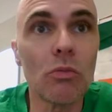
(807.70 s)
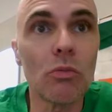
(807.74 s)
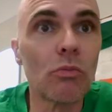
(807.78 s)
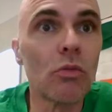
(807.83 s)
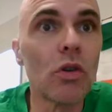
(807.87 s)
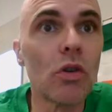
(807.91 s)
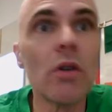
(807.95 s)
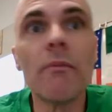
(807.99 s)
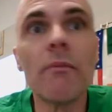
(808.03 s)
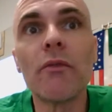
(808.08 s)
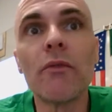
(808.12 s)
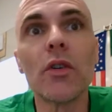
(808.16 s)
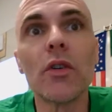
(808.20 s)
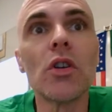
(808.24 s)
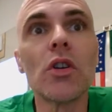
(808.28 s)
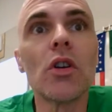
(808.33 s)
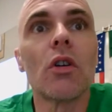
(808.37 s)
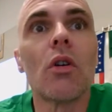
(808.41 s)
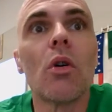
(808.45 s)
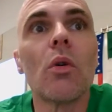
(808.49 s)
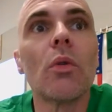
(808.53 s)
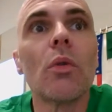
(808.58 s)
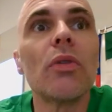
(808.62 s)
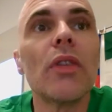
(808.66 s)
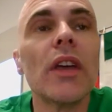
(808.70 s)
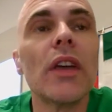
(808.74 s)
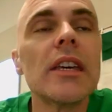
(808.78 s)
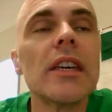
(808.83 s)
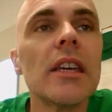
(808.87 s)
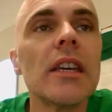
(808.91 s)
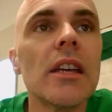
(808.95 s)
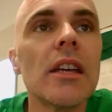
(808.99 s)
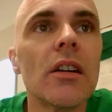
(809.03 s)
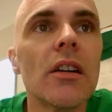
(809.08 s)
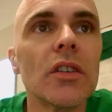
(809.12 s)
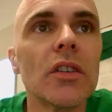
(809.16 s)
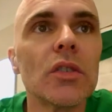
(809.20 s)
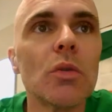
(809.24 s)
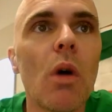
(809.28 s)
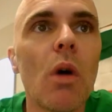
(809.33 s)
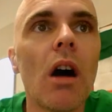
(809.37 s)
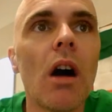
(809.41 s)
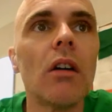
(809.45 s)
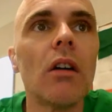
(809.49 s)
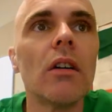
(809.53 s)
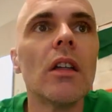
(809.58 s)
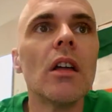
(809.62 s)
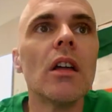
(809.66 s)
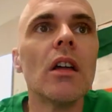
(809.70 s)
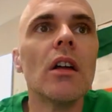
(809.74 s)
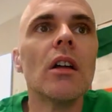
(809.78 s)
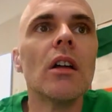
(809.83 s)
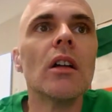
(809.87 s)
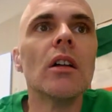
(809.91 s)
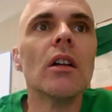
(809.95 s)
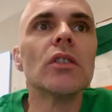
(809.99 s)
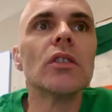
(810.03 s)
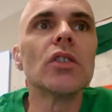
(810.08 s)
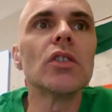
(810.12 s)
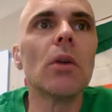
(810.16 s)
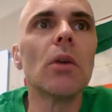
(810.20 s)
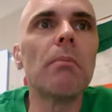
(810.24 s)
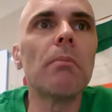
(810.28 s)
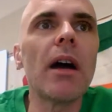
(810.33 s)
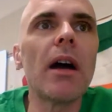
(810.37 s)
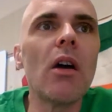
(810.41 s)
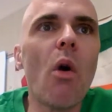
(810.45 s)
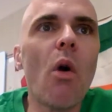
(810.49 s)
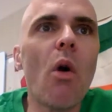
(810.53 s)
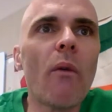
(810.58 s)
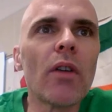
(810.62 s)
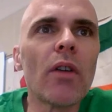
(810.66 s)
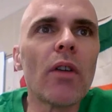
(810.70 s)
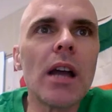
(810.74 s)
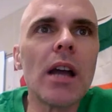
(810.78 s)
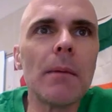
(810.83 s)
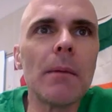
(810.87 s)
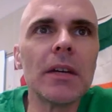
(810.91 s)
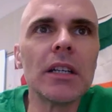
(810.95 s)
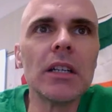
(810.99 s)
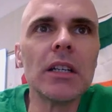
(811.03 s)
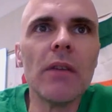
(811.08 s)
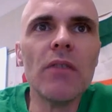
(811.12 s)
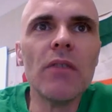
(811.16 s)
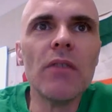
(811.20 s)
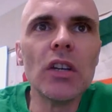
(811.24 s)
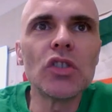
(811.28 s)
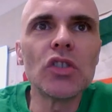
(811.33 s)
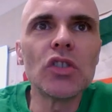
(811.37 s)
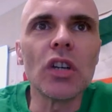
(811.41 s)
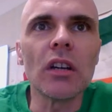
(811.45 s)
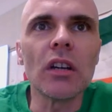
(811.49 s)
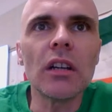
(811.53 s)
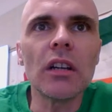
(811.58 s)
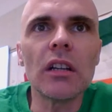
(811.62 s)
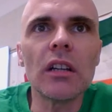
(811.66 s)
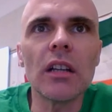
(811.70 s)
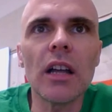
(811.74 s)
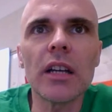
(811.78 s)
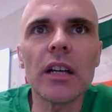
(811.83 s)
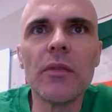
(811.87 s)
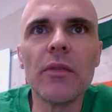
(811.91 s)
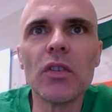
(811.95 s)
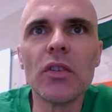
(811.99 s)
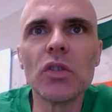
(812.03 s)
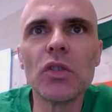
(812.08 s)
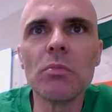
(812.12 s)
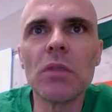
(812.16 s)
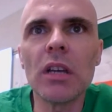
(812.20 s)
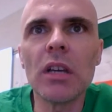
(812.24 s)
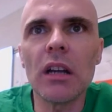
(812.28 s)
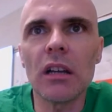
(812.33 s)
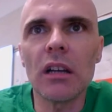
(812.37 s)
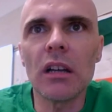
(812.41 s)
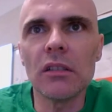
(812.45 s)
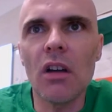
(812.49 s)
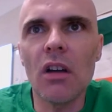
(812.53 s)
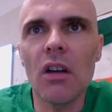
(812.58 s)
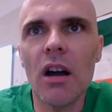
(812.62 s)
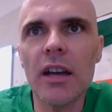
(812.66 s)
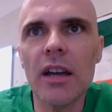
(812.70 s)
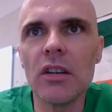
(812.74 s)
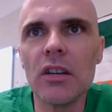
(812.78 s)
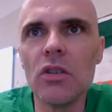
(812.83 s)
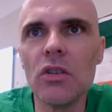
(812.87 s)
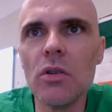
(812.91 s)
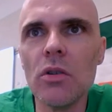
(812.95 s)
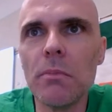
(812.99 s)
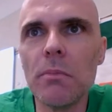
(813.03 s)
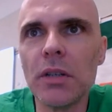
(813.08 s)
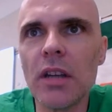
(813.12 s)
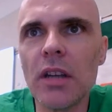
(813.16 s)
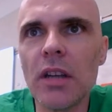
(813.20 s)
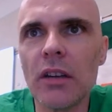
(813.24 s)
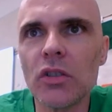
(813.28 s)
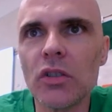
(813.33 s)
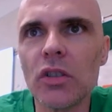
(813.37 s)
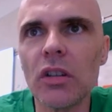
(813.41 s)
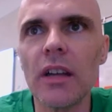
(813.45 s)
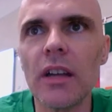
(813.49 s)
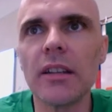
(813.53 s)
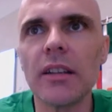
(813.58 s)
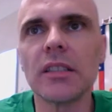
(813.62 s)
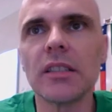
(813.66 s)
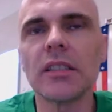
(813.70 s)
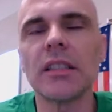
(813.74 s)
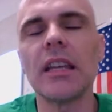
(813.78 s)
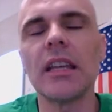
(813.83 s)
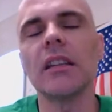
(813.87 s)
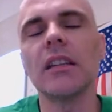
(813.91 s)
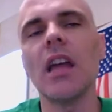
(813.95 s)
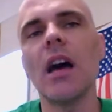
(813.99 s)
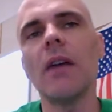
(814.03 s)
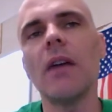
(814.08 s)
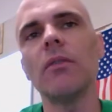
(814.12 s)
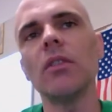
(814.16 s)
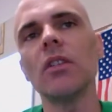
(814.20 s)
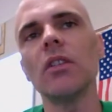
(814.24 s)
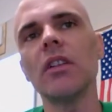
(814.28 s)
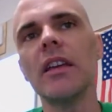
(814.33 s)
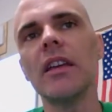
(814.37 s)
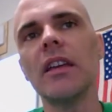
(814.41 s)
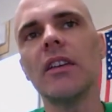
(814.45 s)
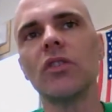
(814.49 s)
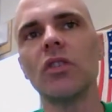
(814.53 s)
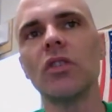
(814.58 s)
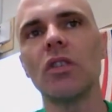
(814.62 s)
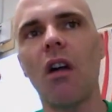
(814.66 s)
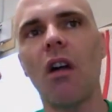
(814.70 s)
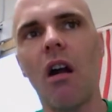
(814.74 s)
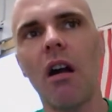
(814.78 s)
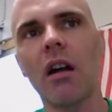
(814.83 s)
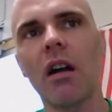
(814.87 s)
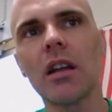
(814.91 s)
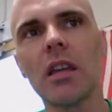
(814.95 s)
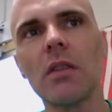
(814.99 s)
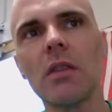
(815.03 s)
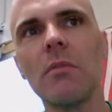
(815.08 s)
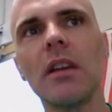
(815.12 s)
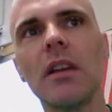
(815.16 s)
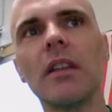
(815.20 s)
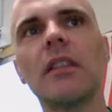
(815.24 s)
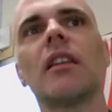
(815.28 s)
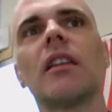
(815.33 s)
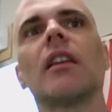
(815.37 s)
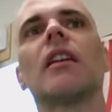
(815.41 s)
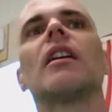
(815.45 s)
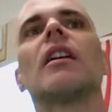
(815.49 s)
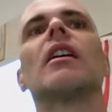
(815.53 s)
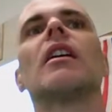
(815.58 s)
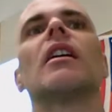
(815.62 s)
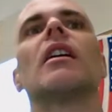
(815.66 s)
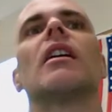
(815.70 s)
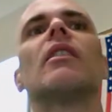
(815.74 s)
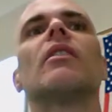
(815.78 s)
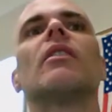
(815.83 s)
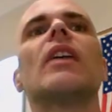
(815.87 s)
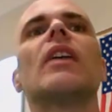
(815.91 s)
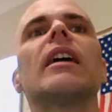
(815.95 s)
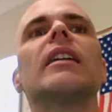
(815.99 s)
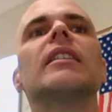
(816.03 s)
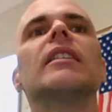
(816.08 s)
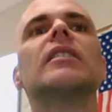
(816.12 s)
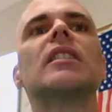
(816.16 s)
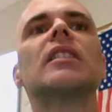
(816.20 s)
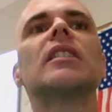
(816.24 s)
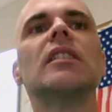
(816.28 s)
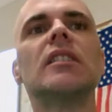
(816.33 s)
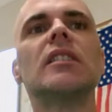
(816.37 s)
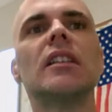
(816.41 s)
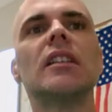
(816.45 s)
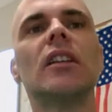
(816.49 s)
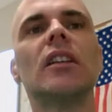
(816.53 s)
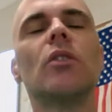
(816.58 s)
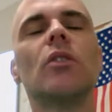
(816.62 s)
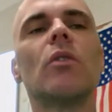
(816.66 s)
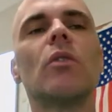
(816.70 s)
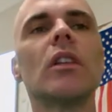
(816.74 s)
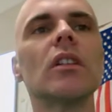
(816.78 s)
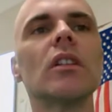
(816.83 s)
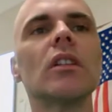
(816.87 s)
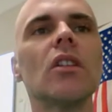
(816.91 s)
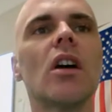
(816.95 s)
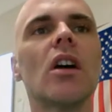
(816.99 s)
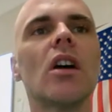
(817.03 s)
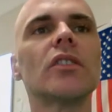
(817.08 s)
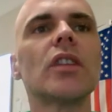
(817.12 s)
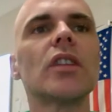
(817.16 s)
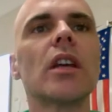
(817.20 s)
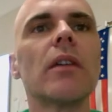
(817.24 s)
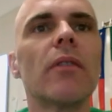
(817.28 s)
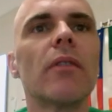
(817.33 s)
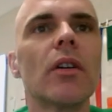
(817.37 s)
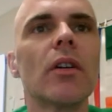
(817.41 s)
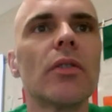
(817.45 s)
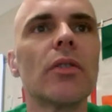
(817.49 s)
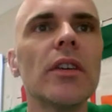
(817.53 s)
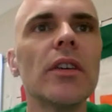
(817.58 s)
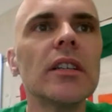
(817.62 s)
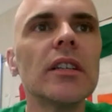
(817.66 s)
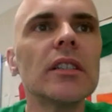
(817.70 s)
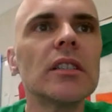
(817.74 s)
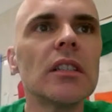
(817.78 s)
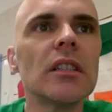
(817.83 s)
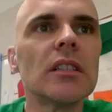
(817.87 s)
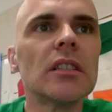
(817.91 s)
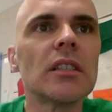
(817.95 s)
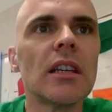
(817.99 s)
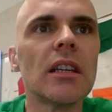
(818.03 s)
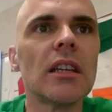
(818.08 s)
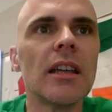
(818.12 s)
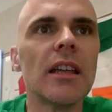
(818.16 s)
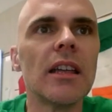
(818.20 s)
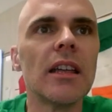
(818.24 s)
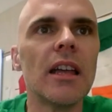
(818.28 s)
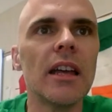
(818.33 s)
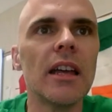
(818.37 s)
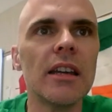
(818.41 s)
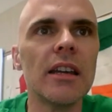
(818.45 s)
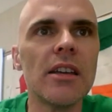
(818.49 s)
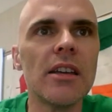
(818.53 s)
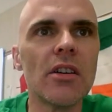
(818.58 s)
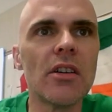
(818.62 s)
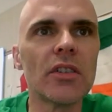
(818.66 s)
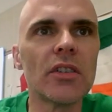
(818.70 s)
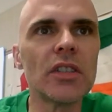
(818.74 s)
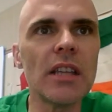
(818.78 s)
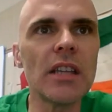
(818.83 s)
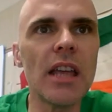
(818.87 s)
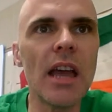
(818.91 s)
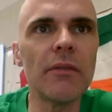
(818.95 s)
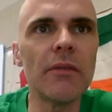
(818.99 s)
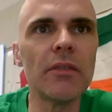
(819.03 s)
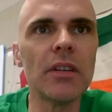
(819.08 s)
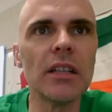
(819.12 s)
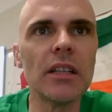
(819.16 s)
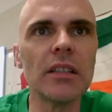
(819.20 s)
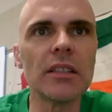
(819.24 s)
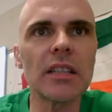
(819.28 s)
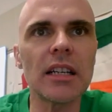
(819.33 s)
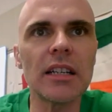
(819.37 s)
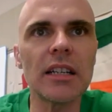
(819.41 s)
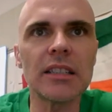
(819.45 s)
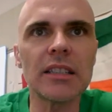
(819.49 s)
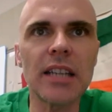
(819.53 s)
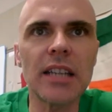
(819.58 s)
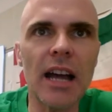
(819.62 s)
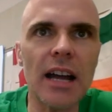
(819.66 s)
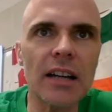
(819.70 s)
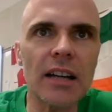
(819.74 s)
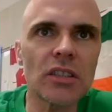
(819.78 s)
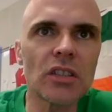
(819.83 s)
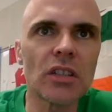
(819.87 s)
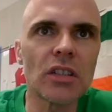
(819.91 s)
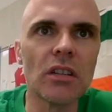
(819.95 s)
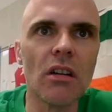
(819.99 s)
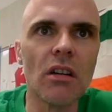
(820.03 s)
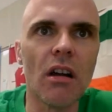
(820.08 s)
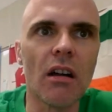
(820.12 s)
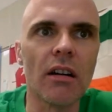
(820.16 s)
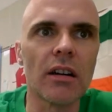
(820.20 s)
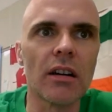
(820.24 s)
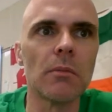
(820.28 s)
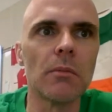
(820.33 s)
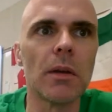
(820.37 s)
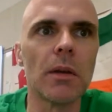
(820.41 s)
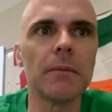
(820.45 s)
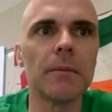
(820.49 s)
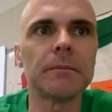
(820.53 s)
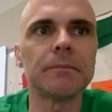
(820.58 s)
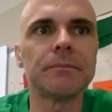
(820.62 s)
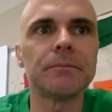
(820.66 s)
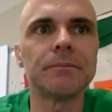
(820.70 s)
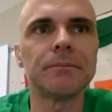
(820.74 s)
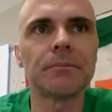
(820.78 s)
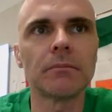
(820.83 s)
room for your own thinking here as well. So by overcoming division, collectivism can unlock a new potential at a state level is an argument that is continuing the logic of our thesis, and here's the evidence attached to the argument.